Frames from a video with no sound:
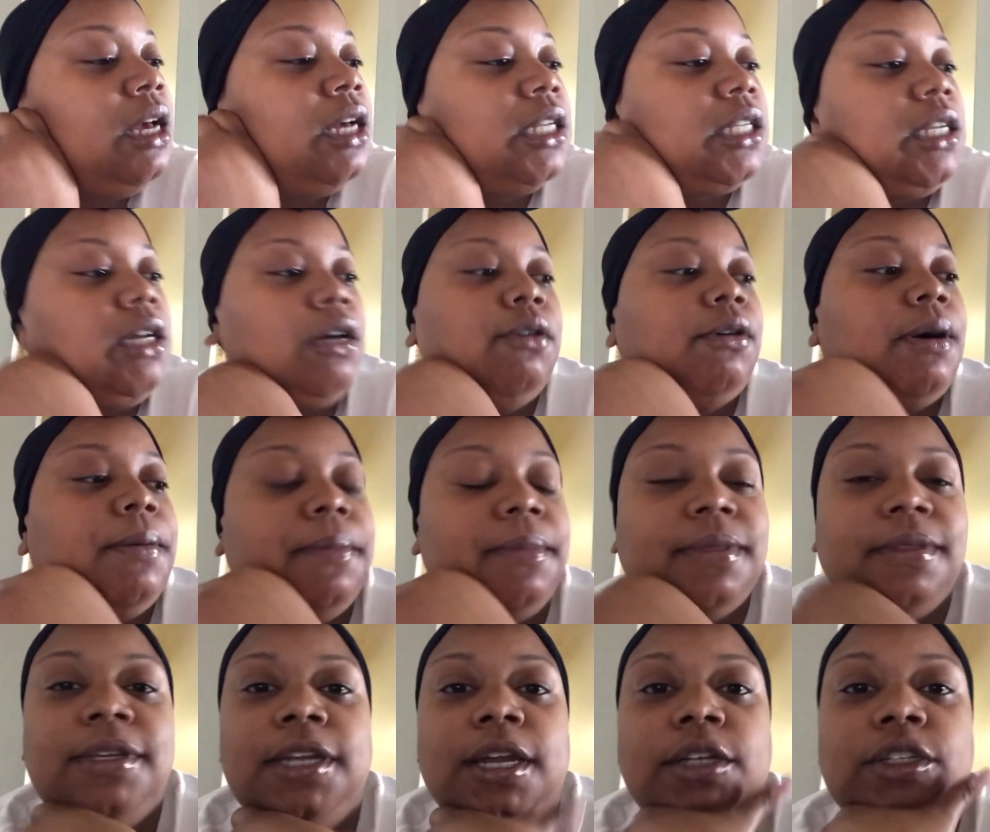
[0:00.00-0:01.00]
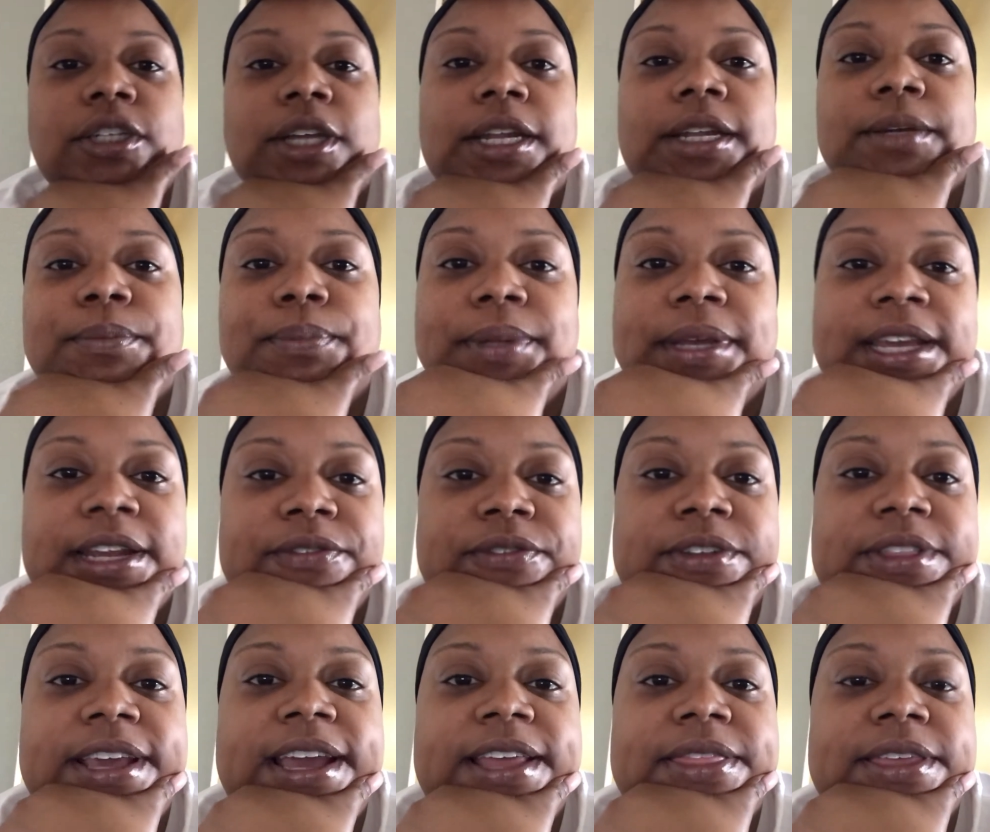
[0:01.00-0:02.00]
So I'm, trying to plan
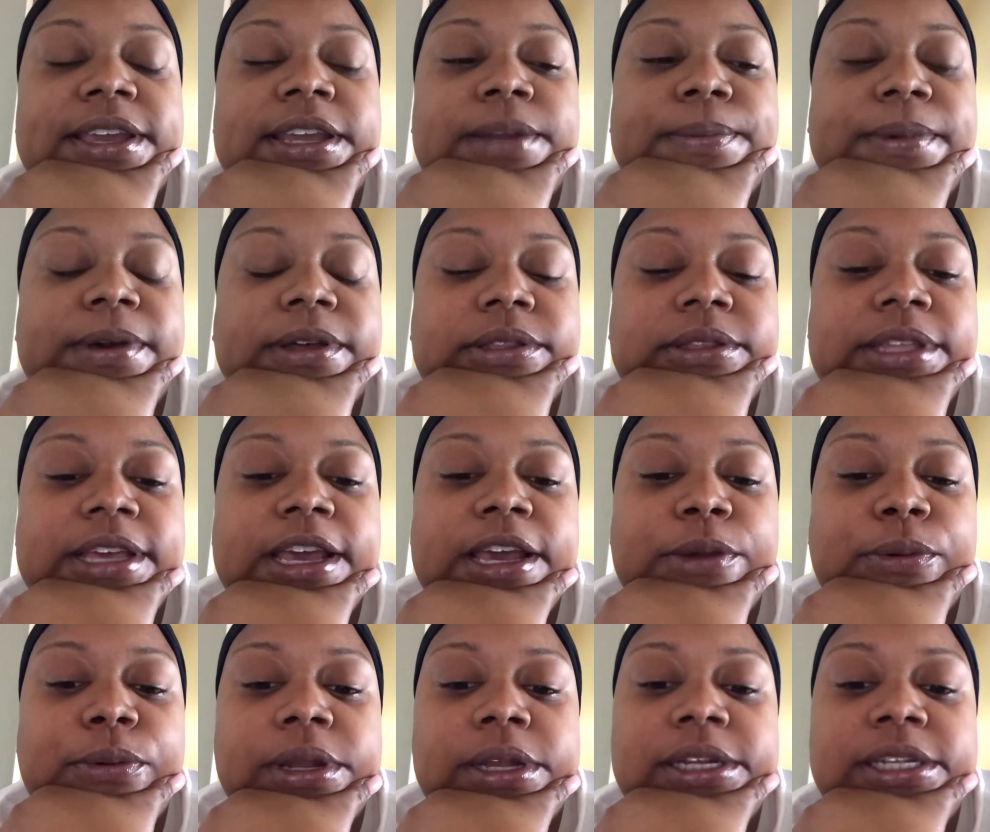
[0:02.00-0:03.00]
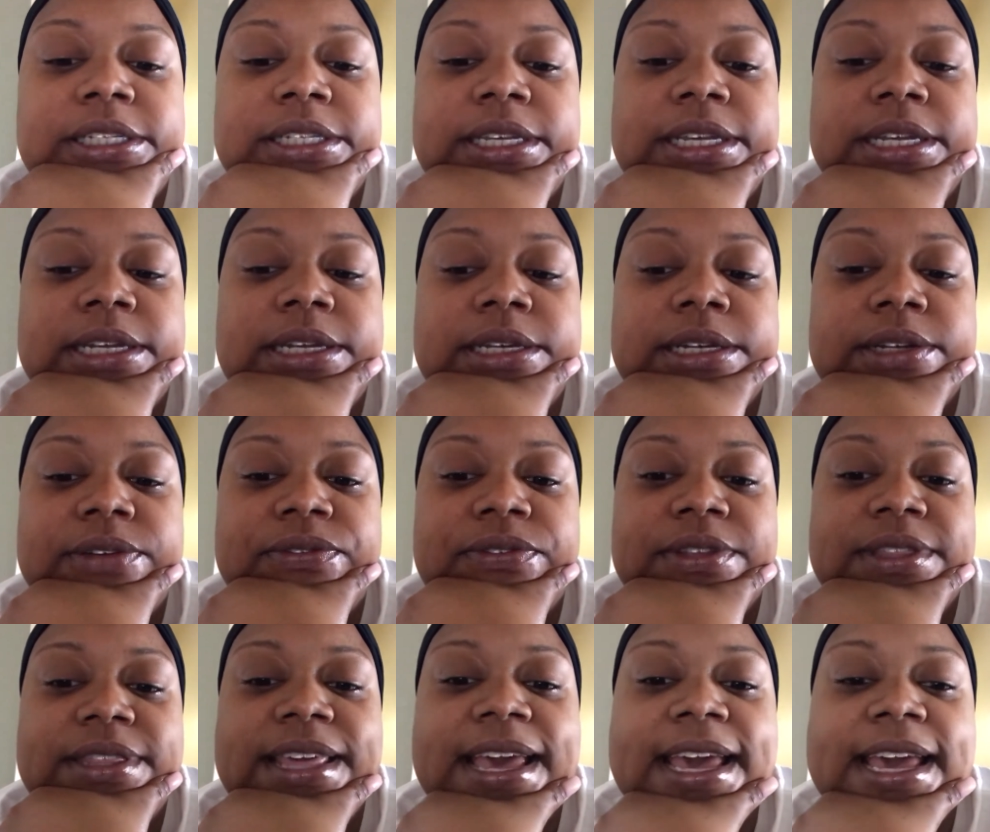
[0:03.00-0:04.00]
for that, thinking about that, what I need to get done
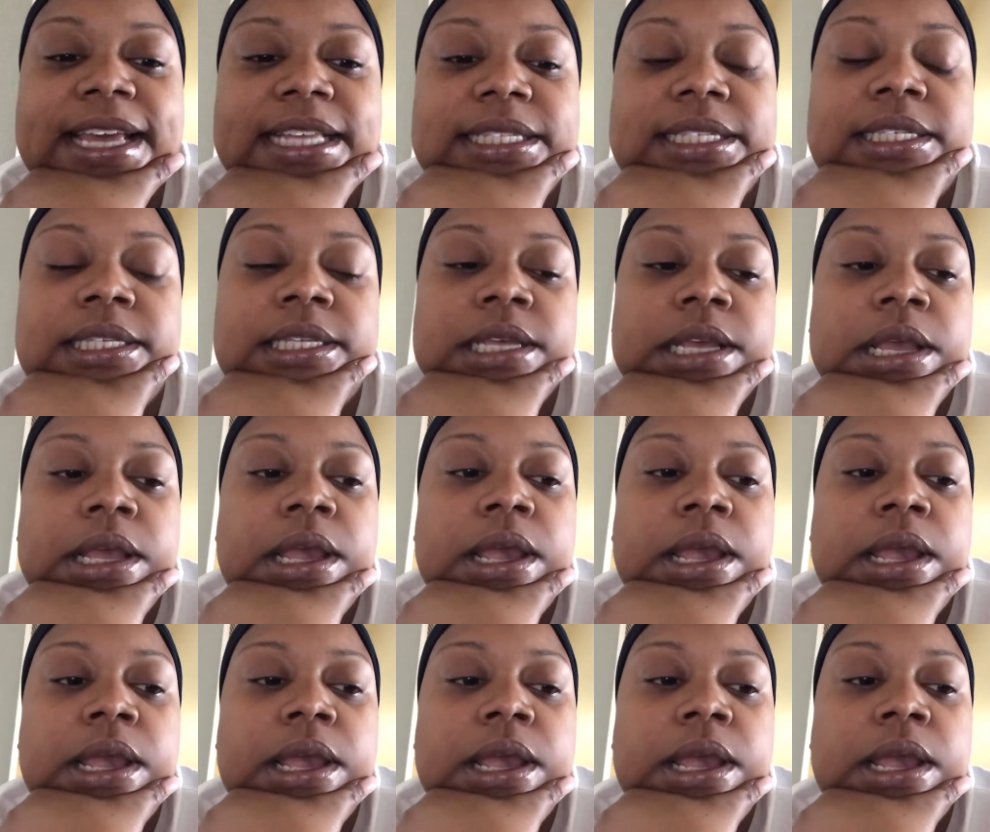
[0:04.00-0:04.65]
for that.